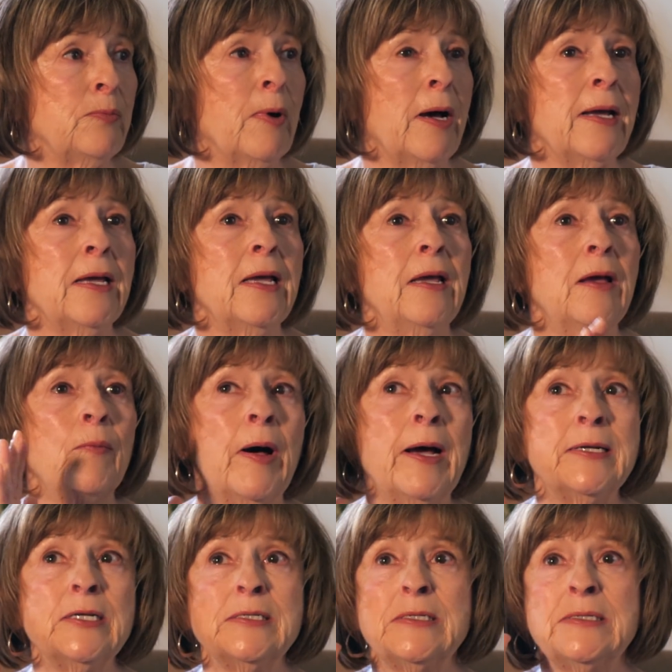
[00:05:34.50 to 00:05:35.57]

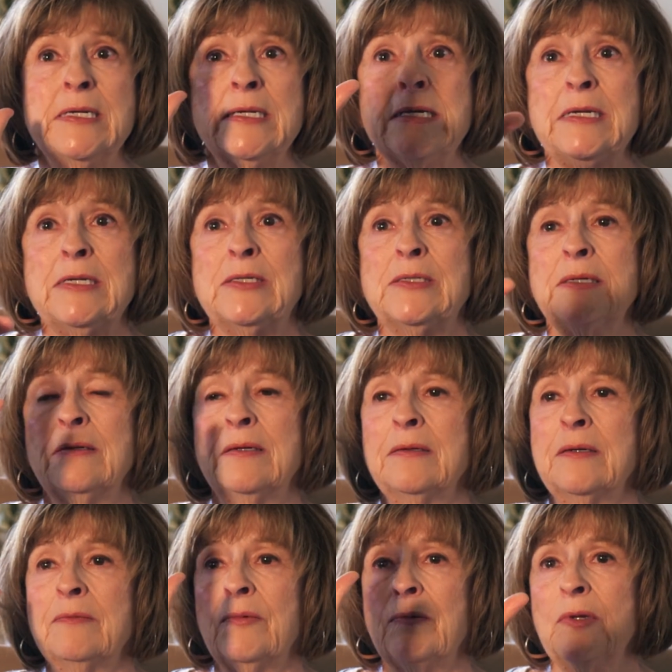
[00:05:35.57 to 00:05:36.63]
my disease
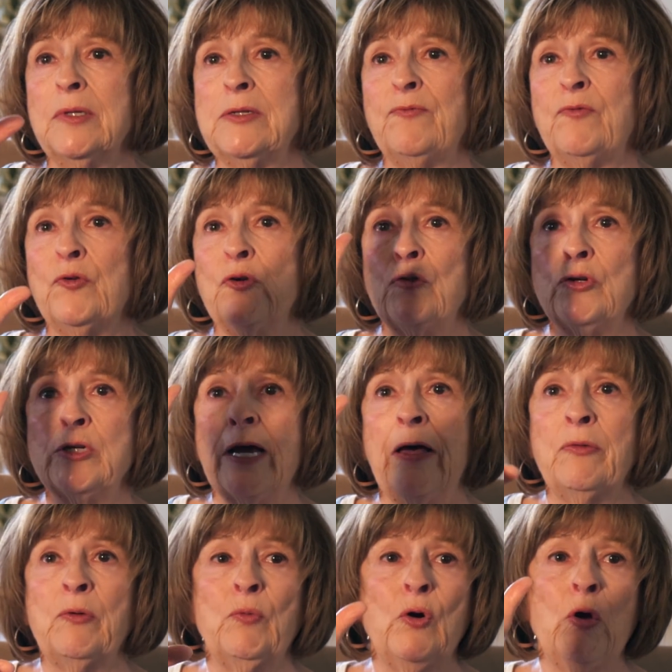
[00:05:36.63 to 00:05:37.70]
further
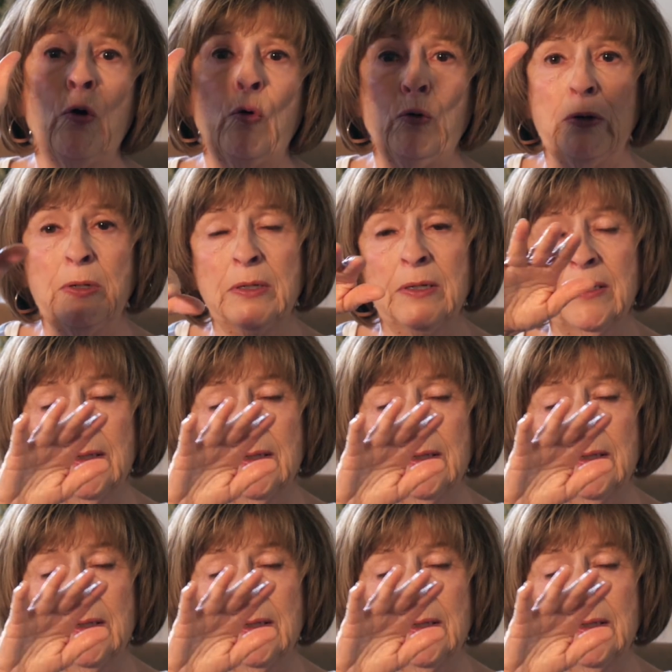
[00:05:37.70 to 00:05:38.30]
down the road.